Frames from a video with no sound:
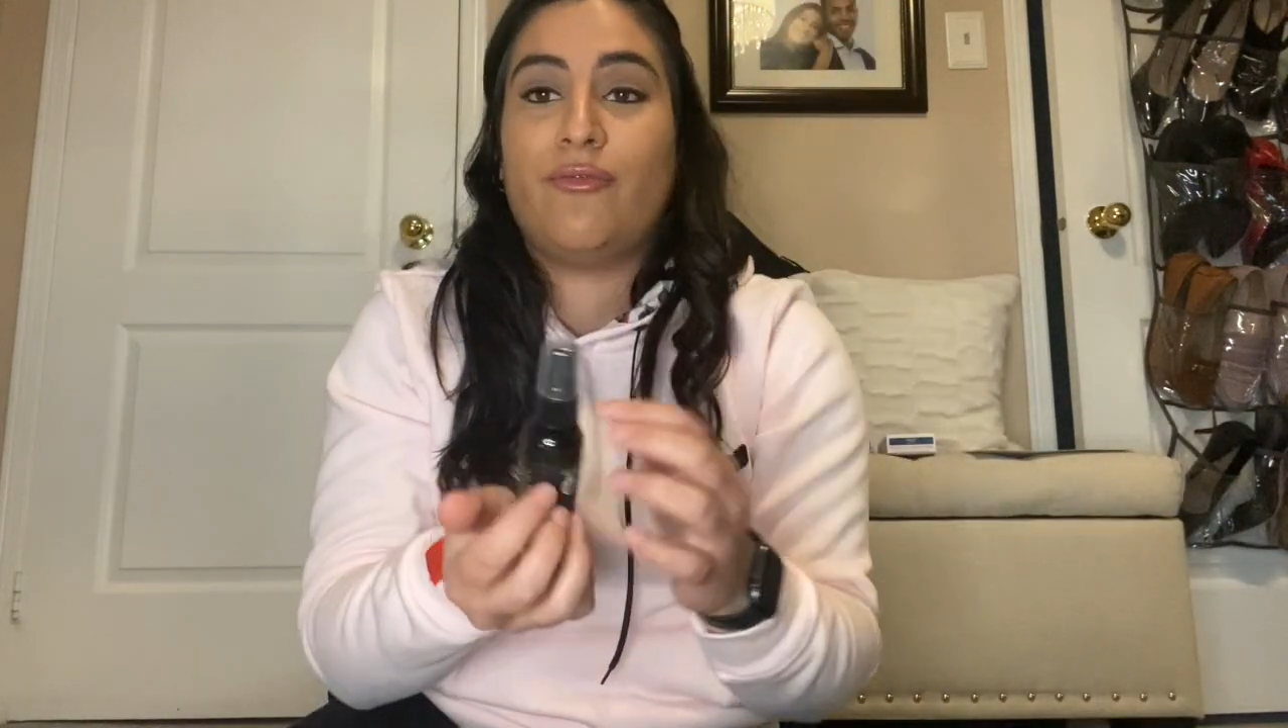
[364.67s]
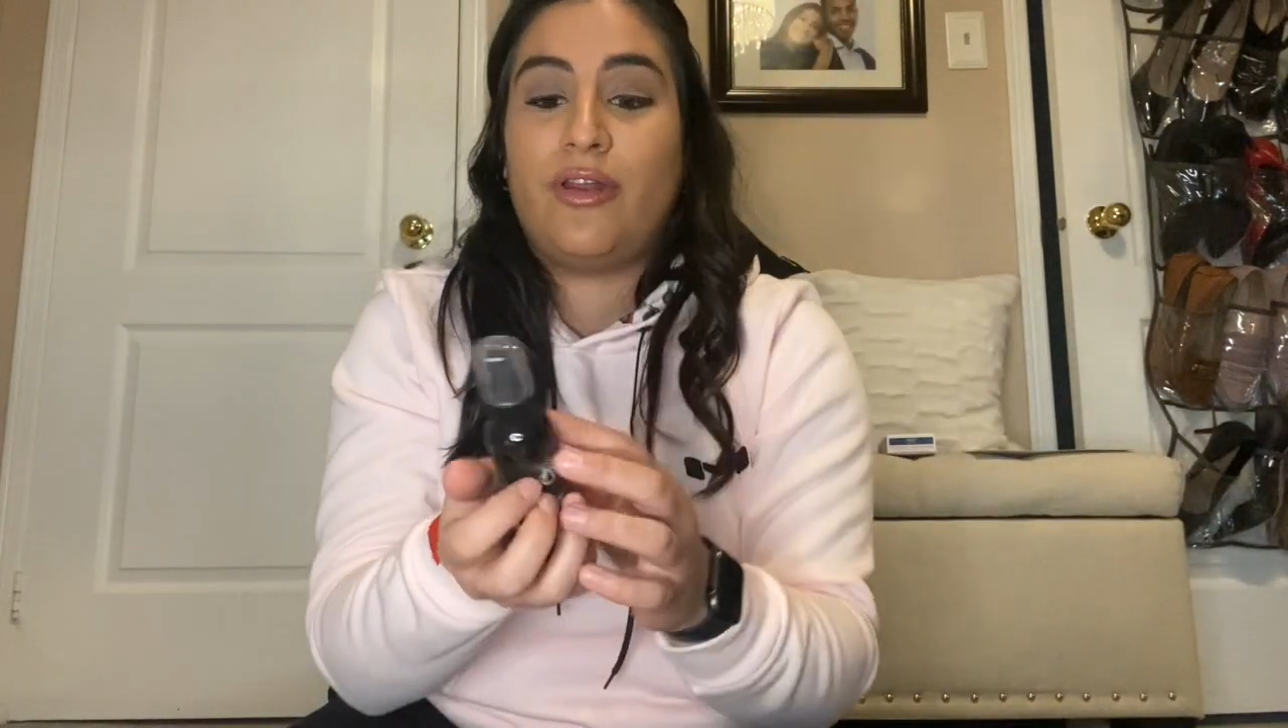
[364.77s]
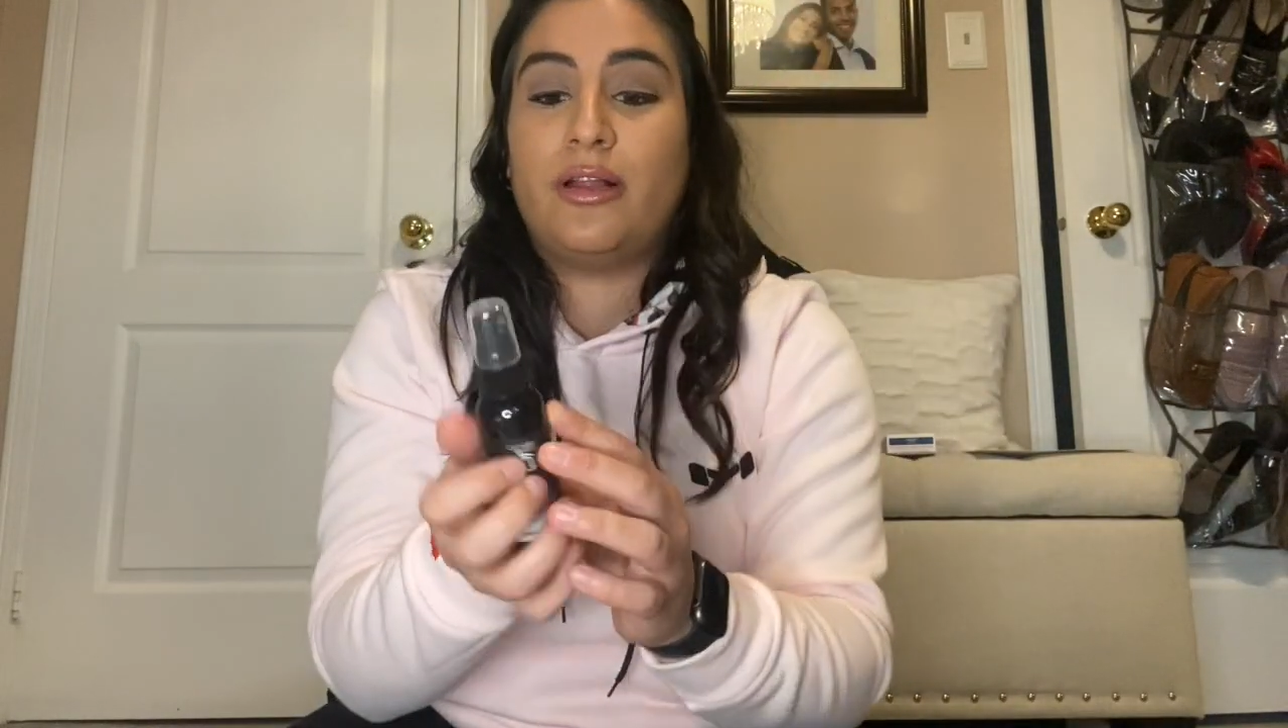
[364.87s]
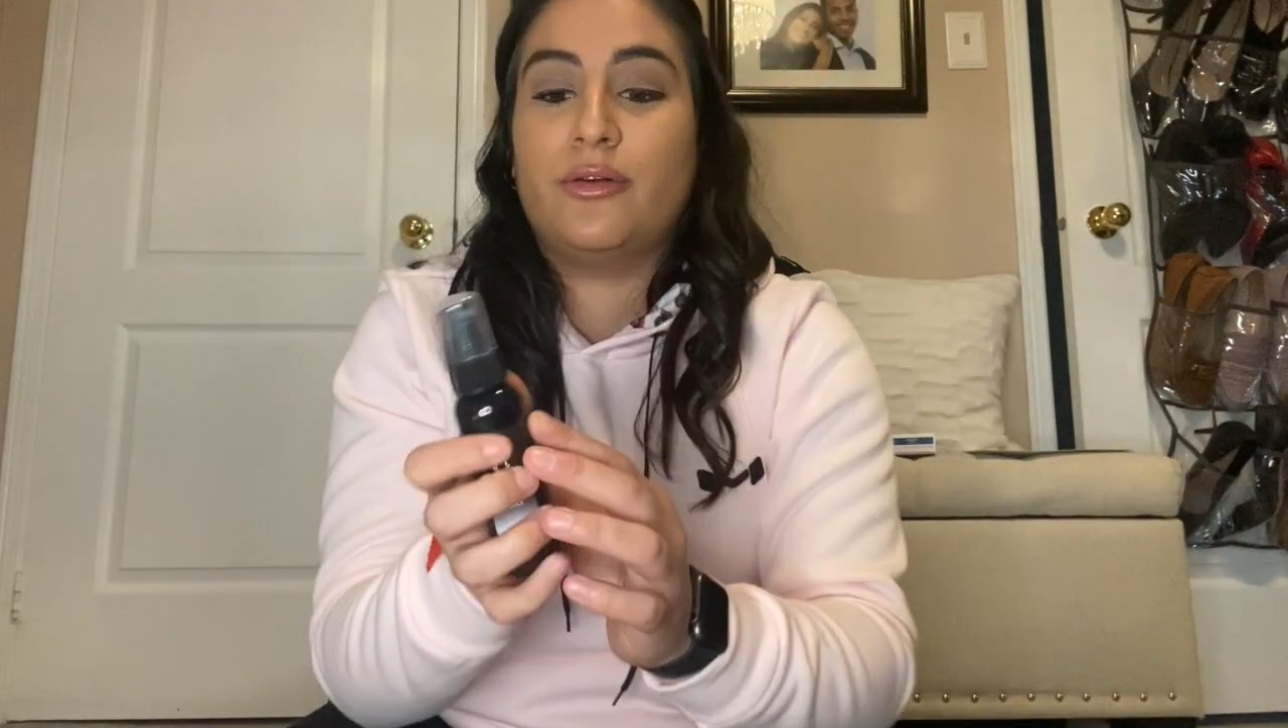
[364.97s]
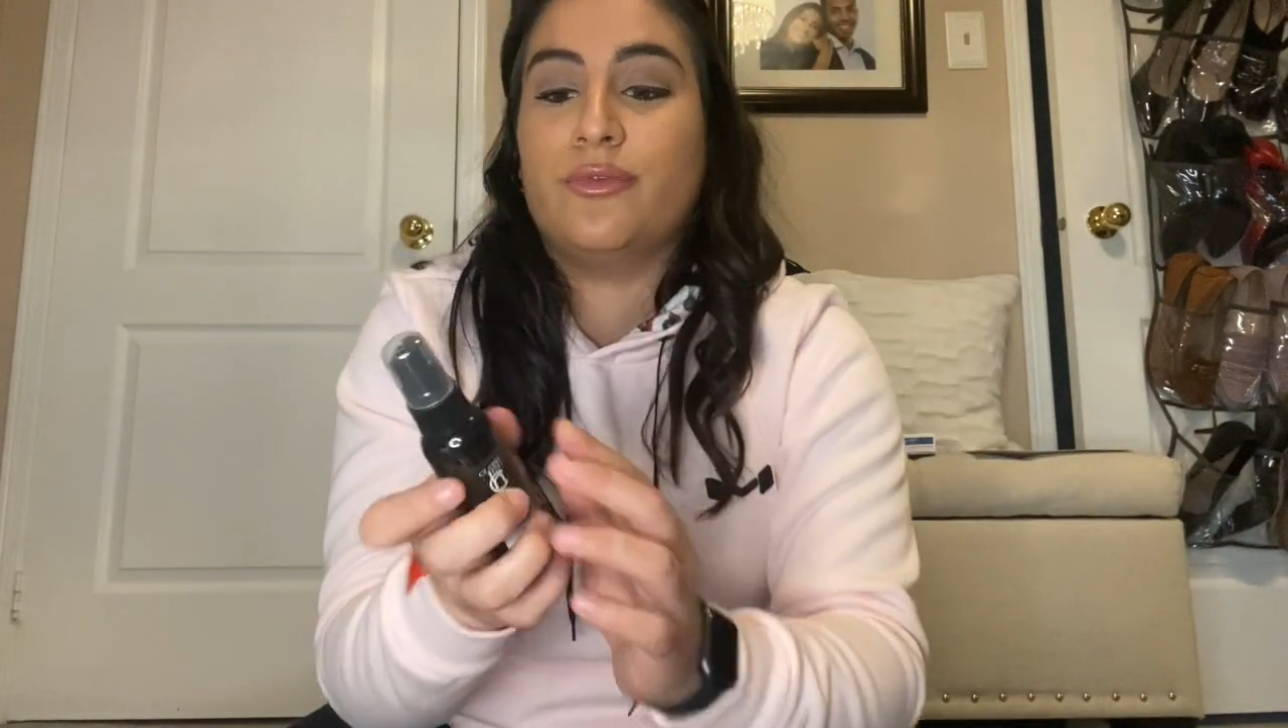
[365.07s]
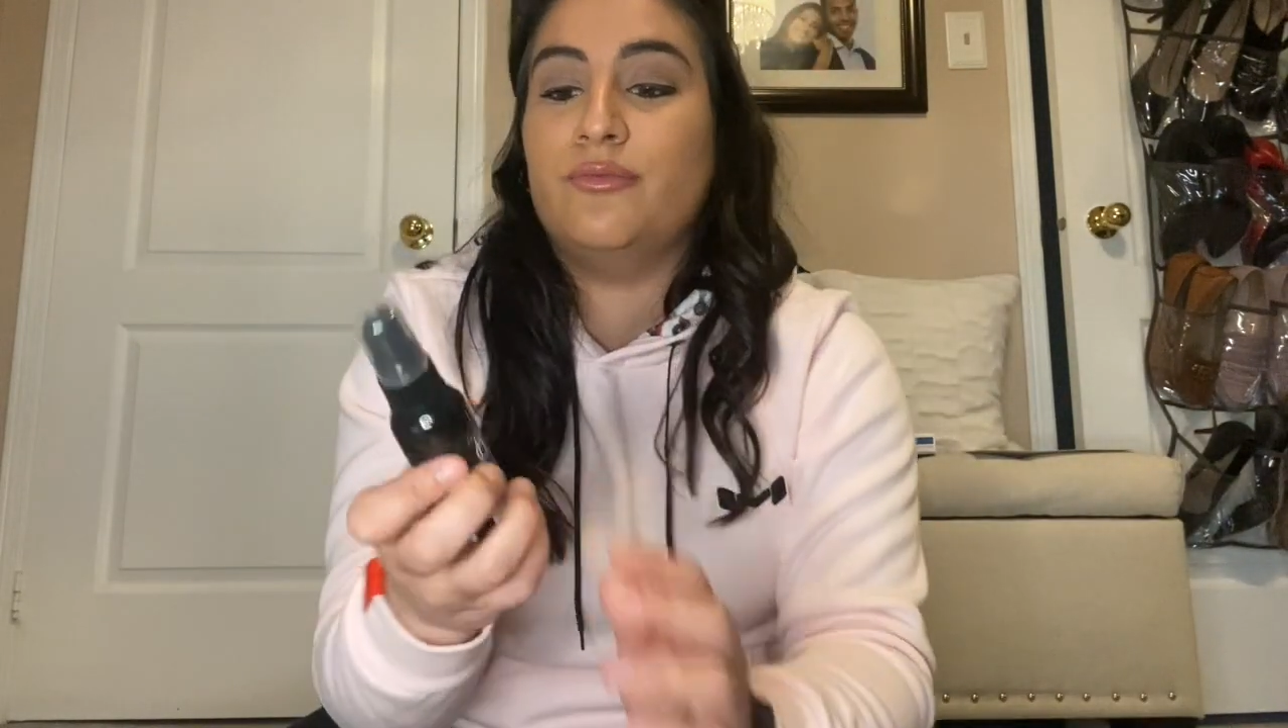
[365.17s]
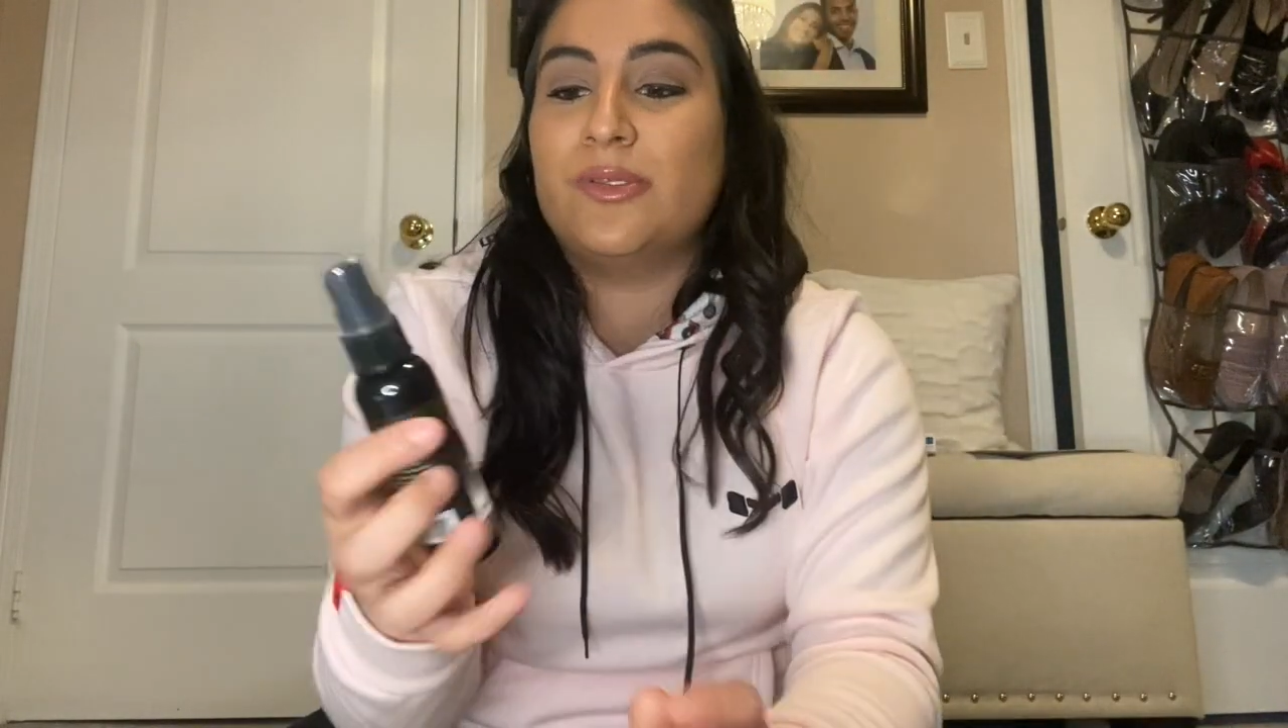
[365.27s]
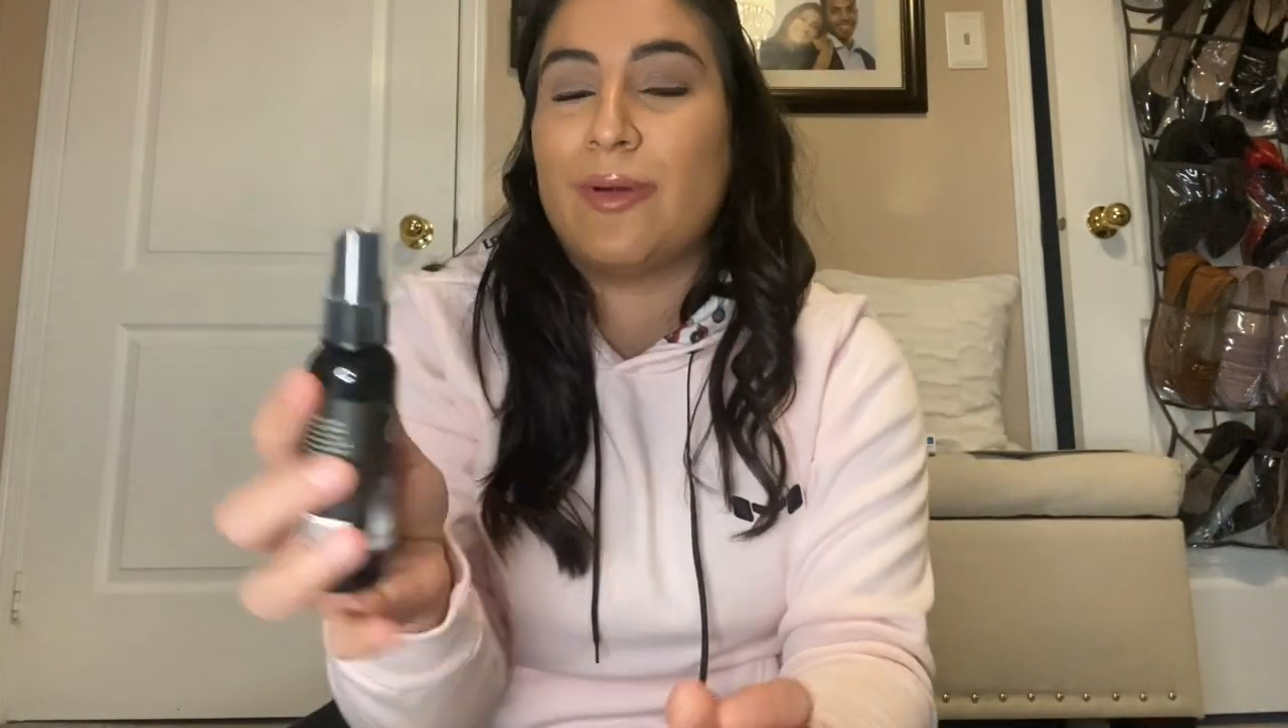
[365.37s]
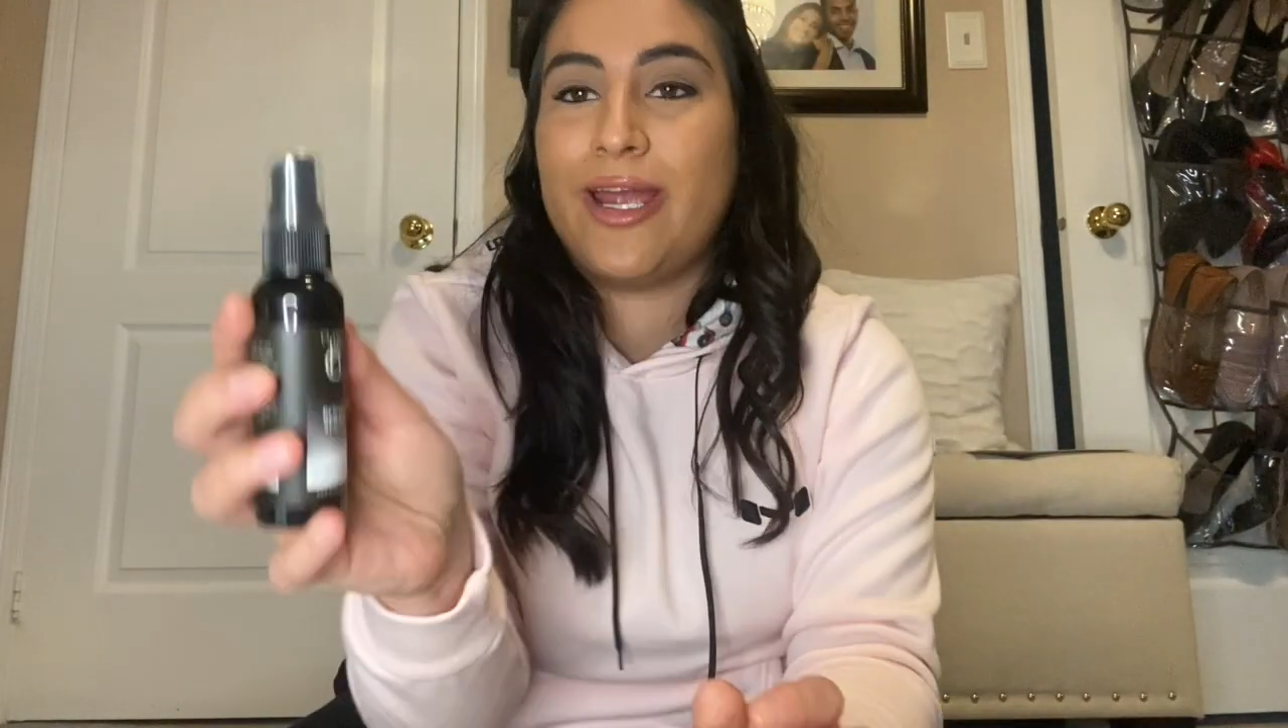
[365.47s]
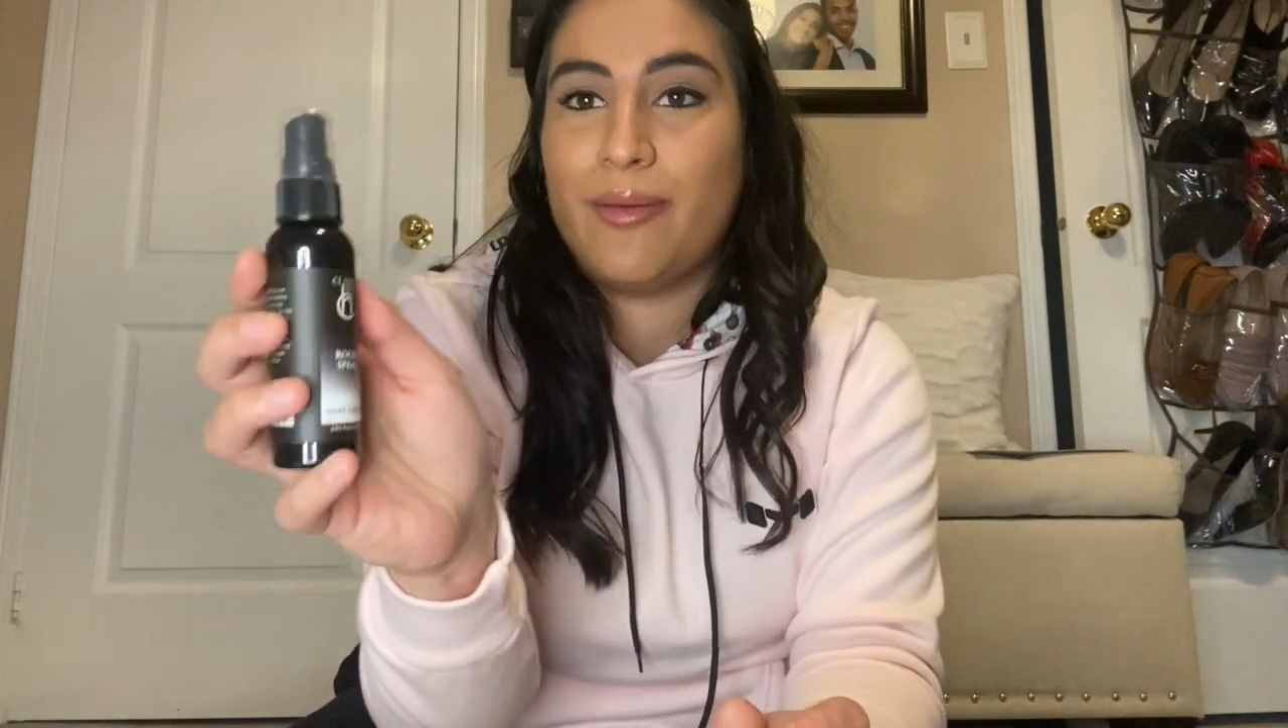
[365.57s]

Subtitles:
vanilla room spray.